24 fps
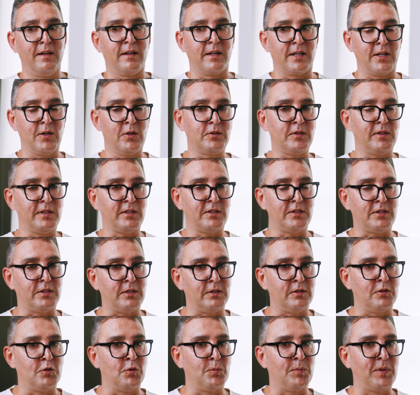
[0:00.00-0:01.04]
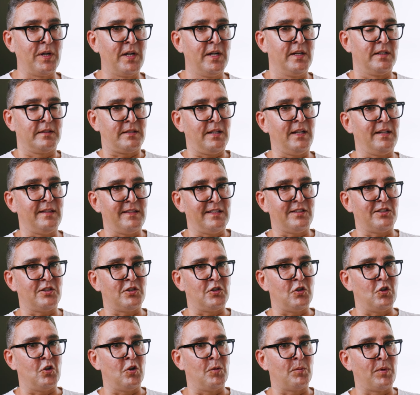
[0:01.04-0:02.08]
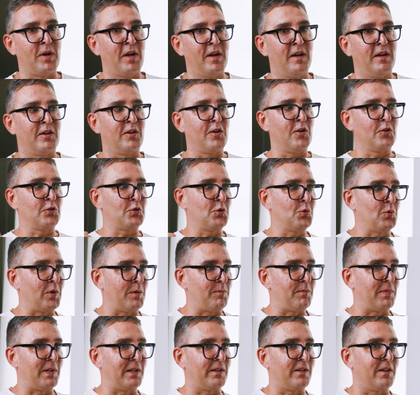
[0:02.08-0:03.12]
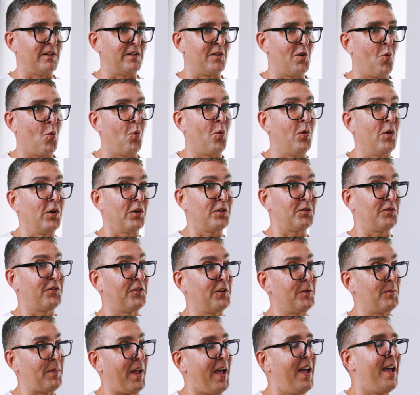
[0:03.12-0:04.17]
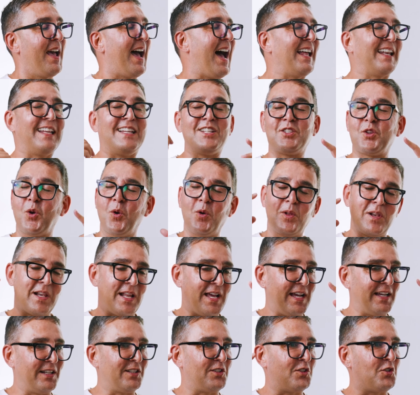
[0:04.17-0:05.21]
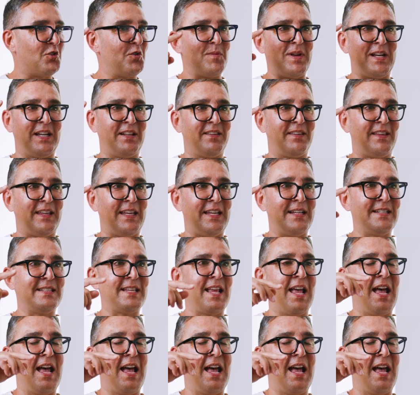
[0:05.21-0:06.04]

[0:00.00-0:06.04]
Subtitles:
go to the tube, take the tube, go to Wimbledon, walk from, and it's all like too many things.